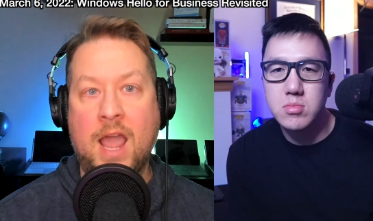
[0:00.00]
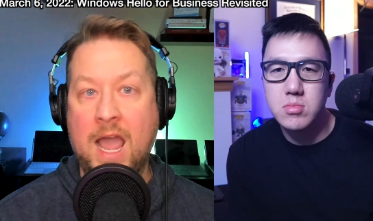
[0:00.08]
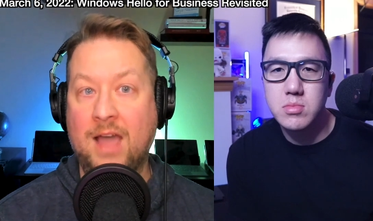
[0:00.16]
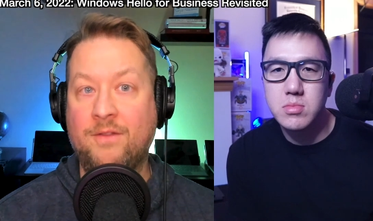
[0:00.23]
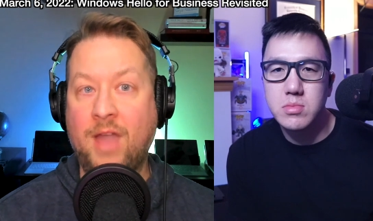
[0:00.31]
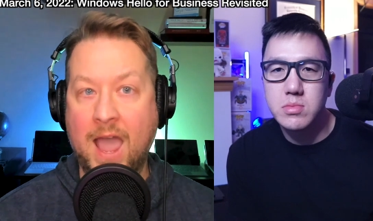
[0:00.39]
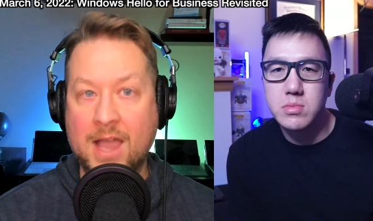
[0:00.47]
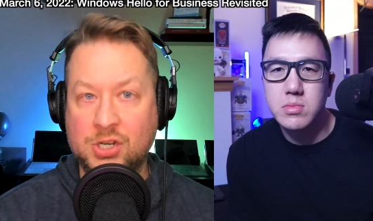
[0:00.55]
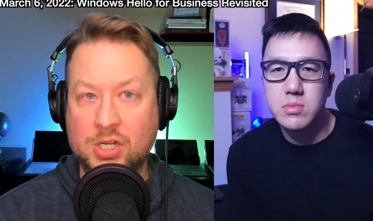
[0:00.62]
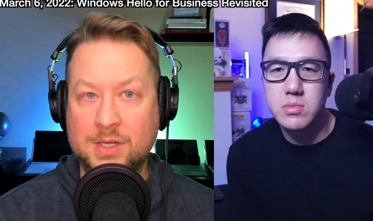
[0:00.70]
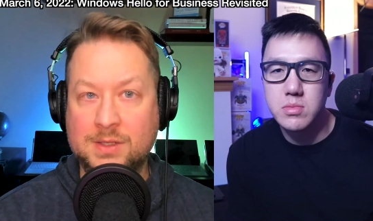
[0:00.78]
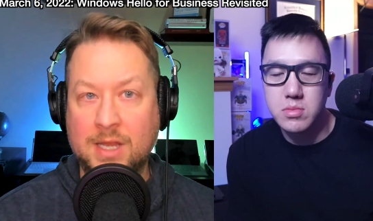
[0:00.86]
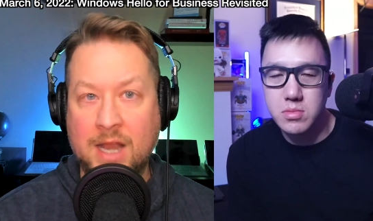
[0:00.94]
Speaker 1: have
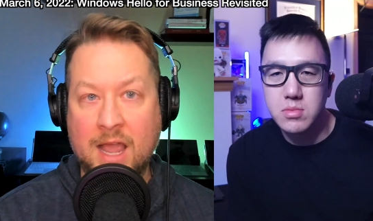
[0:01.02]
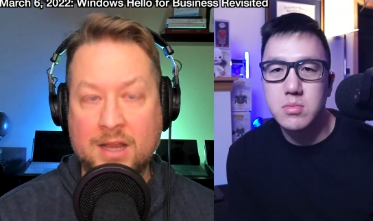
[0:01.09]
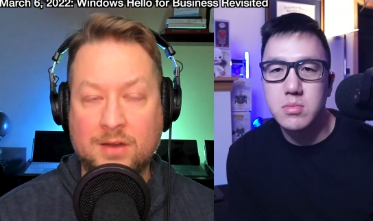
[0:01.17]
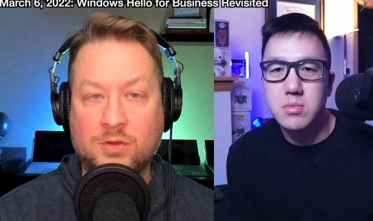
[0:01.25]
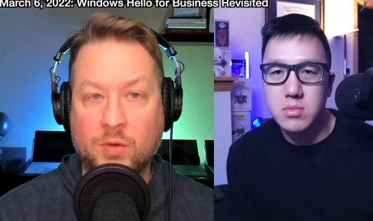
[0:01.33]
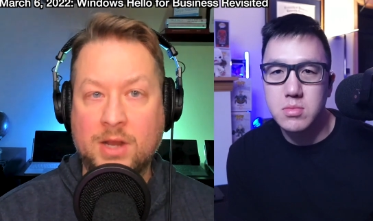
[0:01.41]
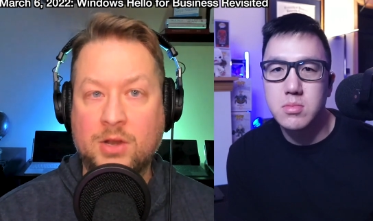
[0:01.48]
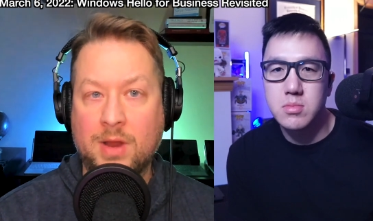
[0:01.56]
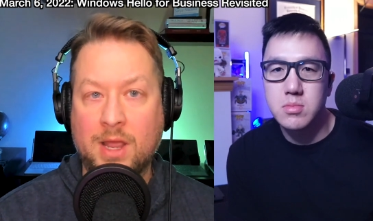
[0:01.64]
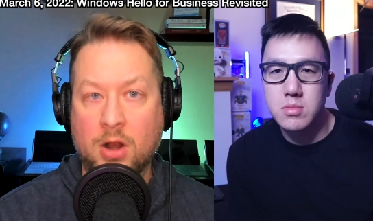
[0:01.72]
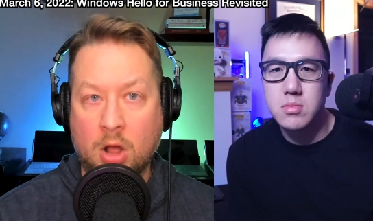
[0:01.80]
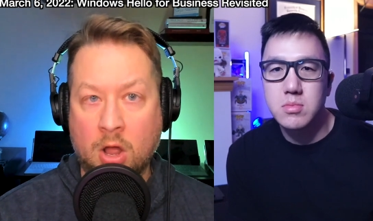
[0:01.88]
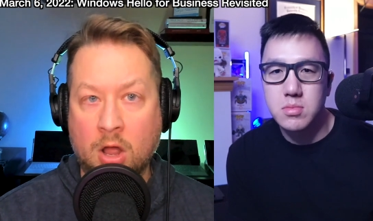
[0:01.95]
hashes in Active Directory
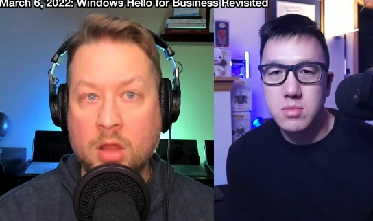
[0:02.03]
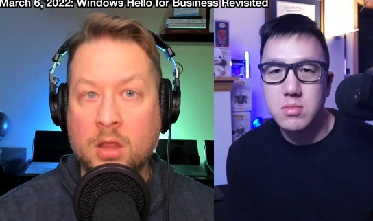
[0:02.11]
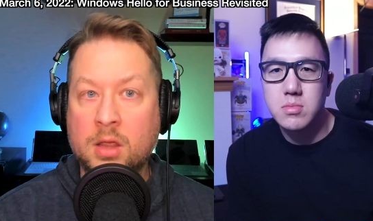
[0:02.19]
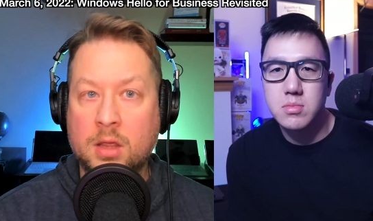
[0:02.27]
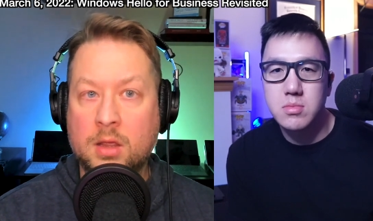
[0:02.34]
at all?